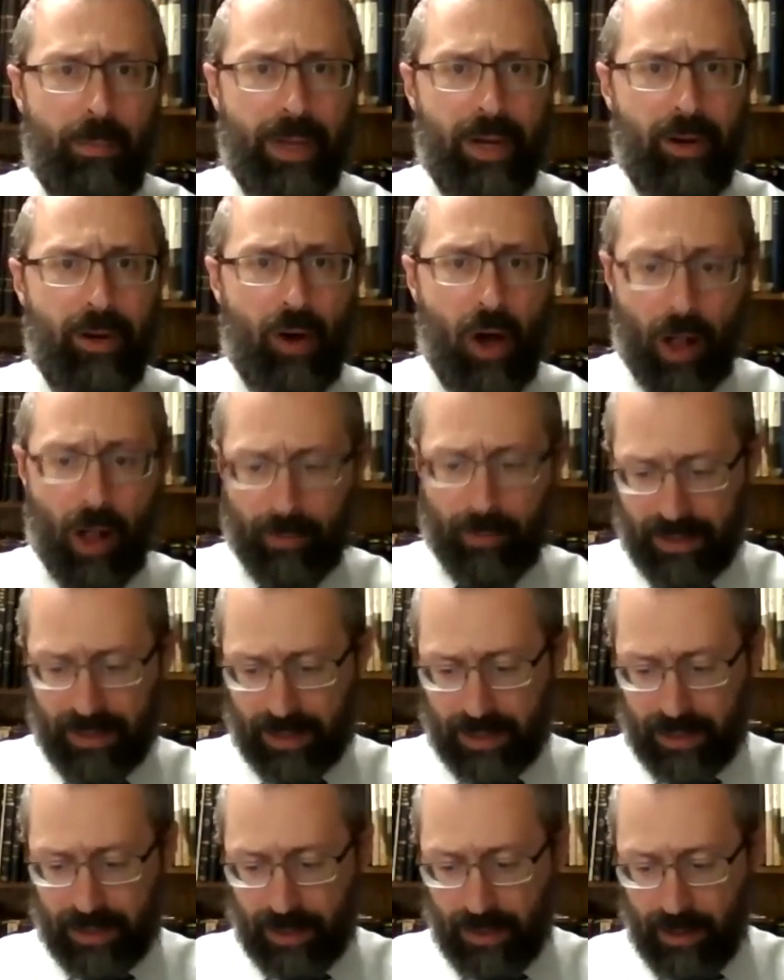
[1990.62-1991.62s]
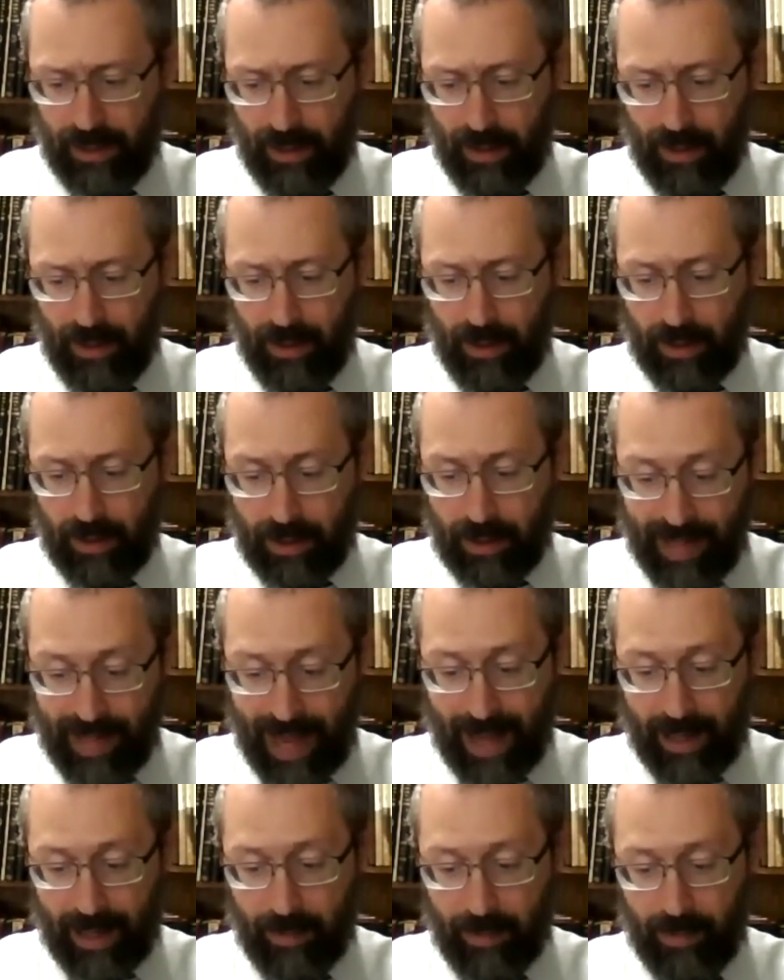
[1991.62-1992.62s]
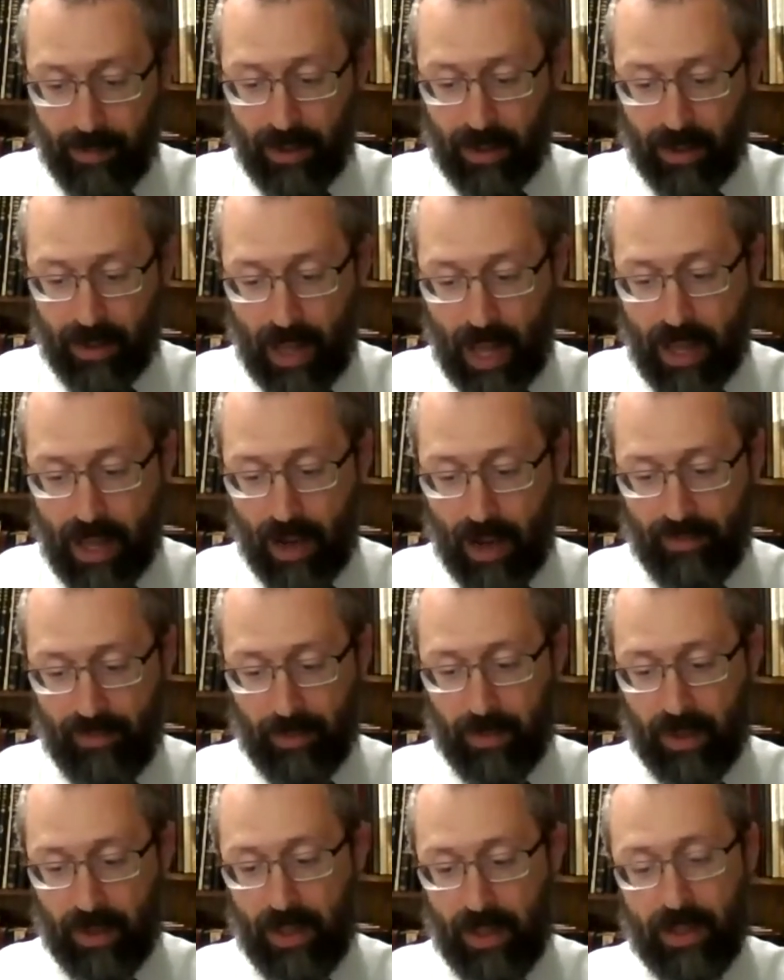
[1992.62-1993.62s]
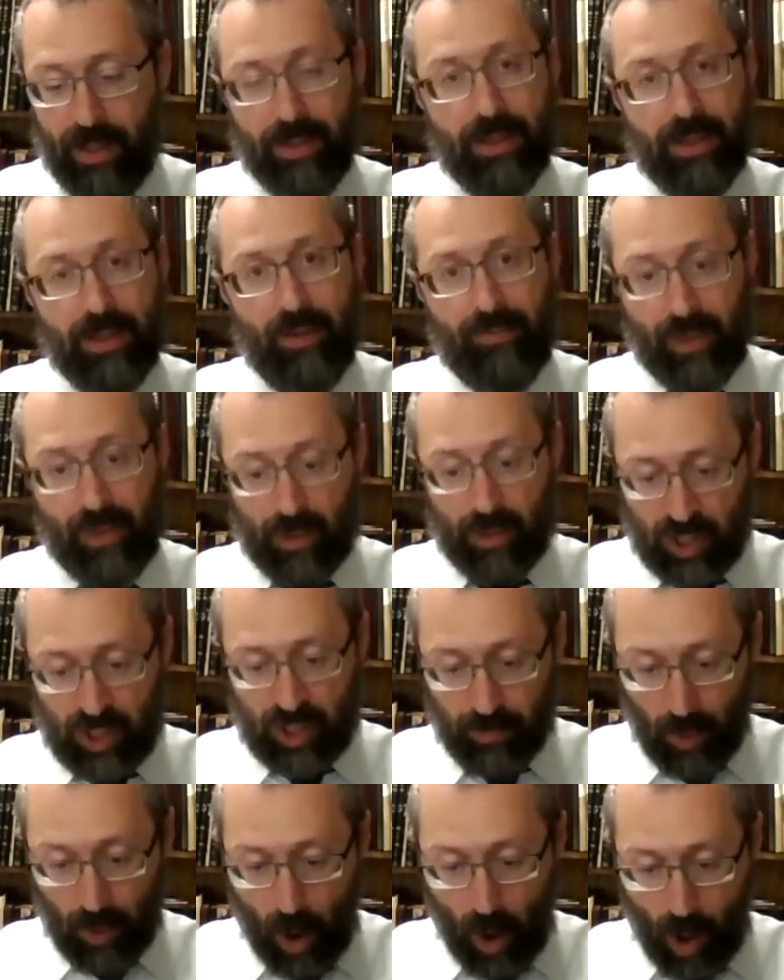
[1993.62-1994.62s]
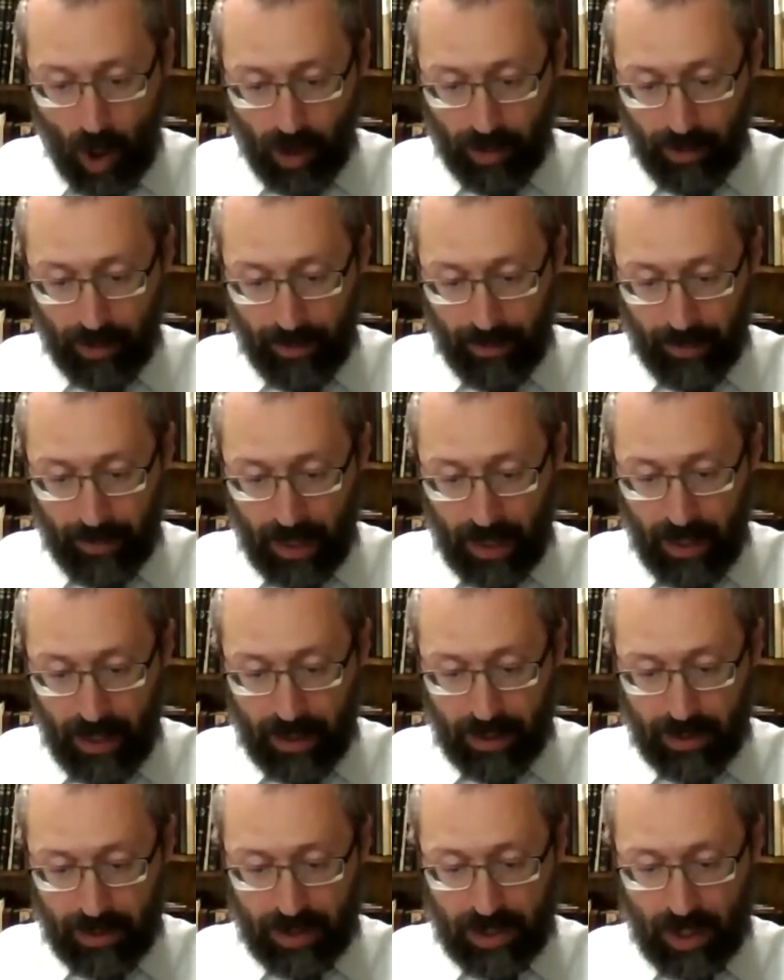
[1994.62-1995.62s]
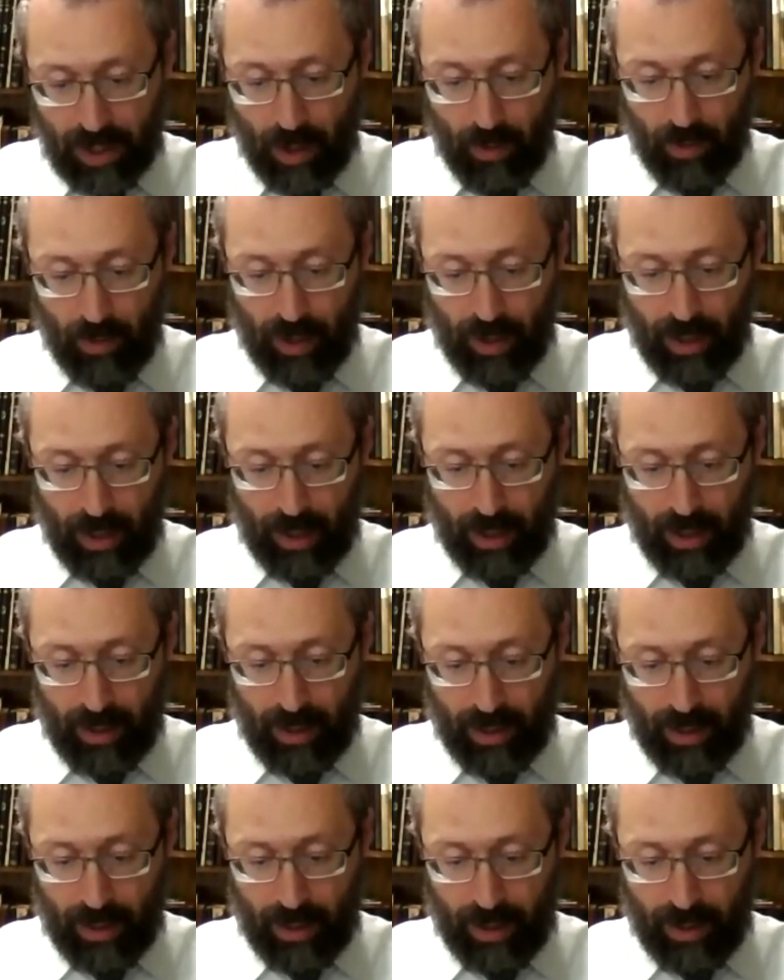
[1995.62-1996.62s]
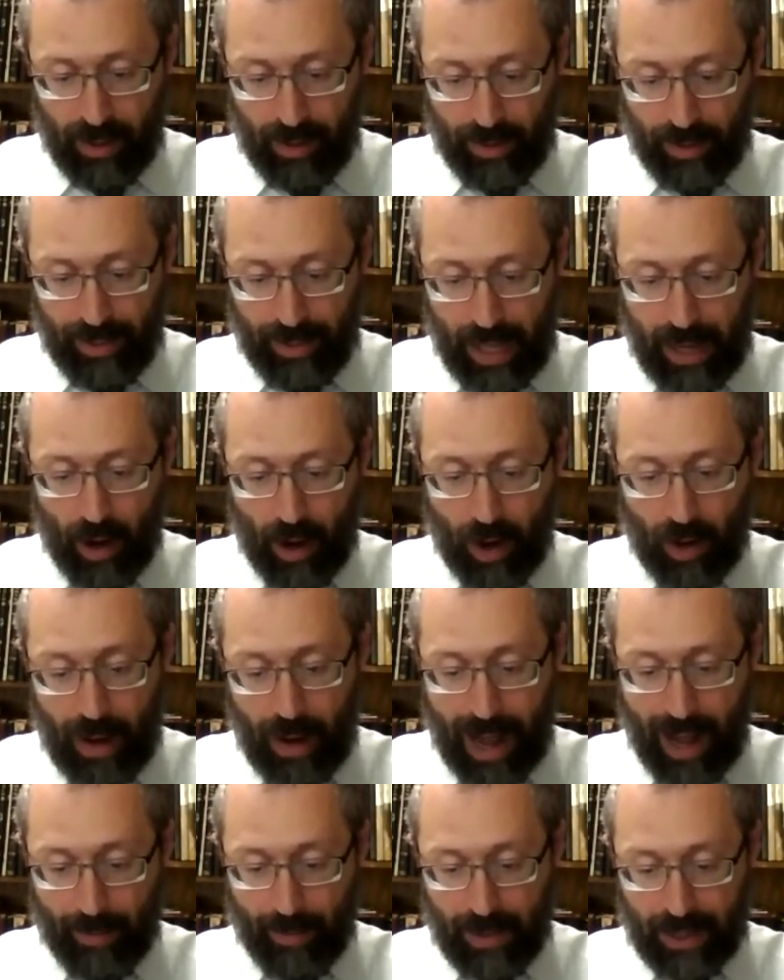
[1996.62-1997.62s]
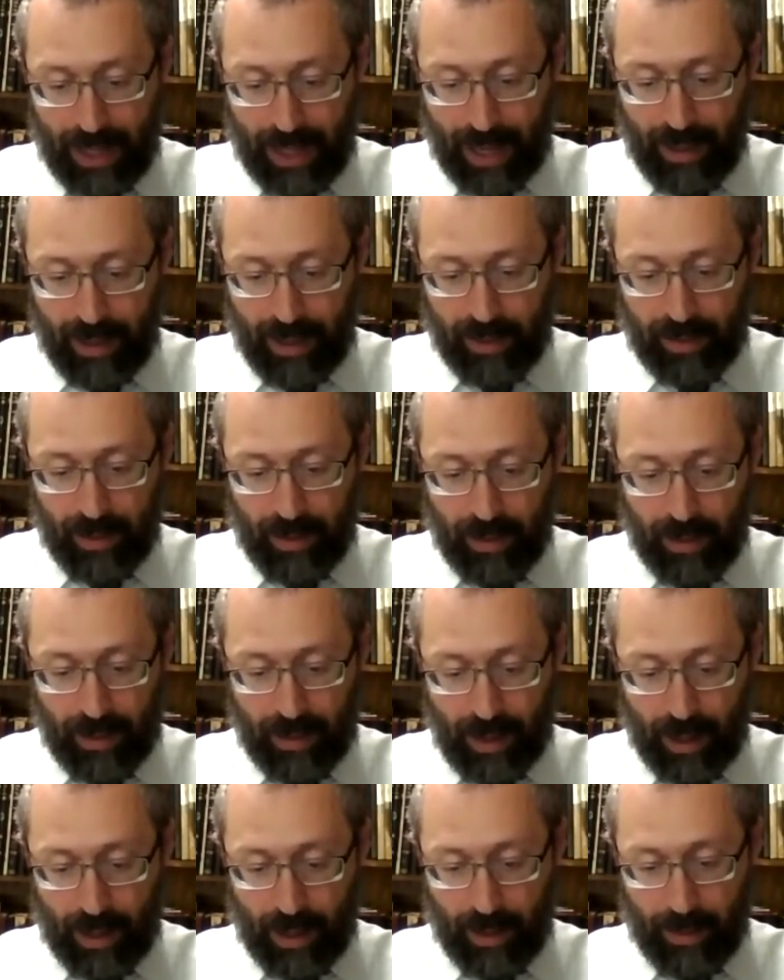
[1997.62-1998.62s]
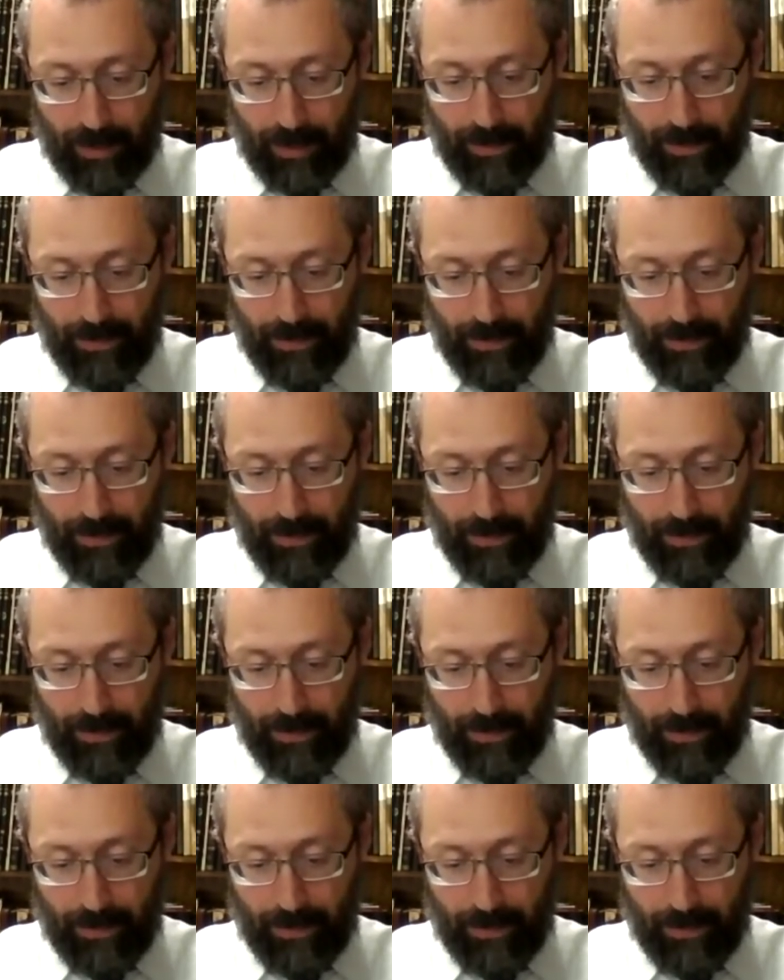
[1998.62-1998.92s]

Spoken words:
almonds, katanim chayavim. If they're small, so they are obligated. They